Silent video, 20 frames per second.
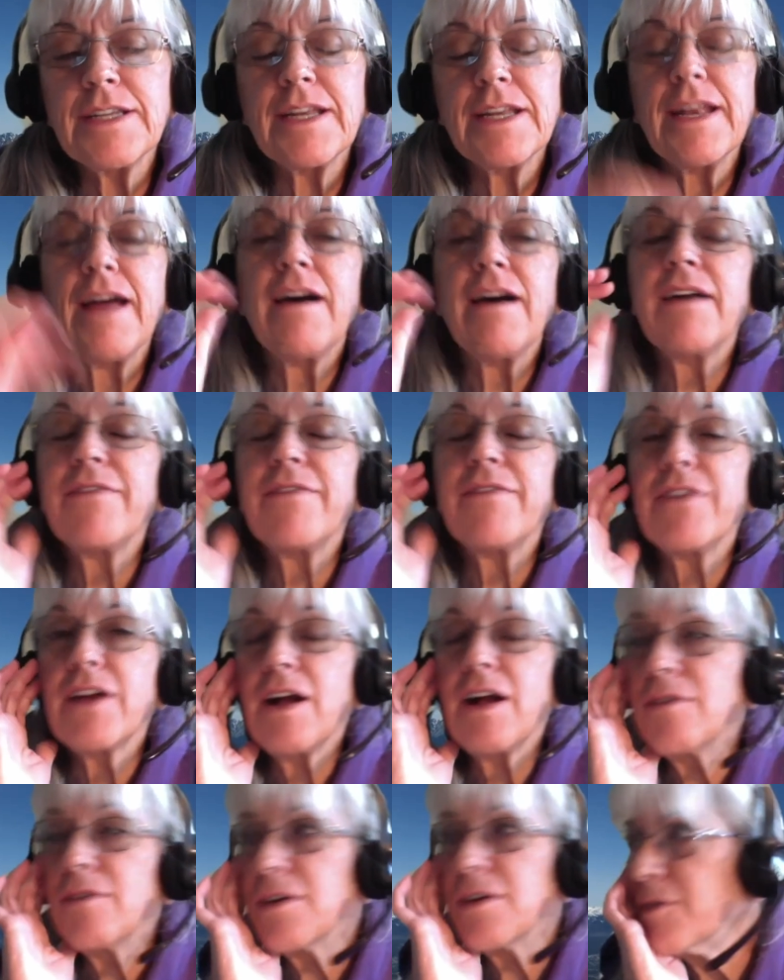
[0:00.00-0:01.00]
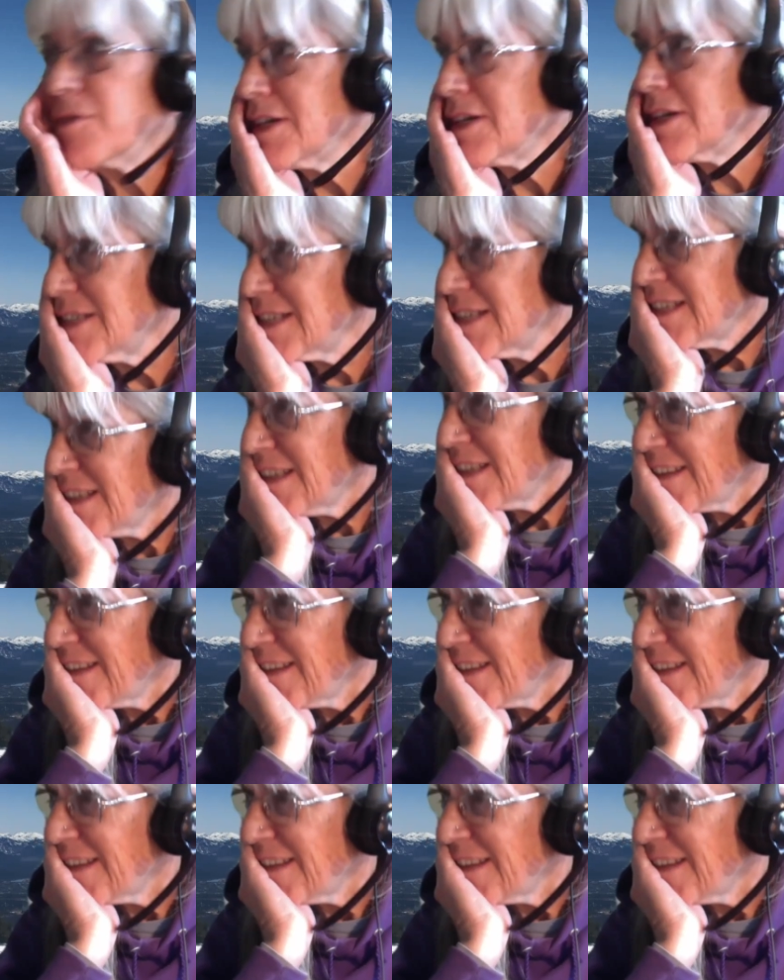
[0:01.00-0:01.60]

and now I forgot what it was.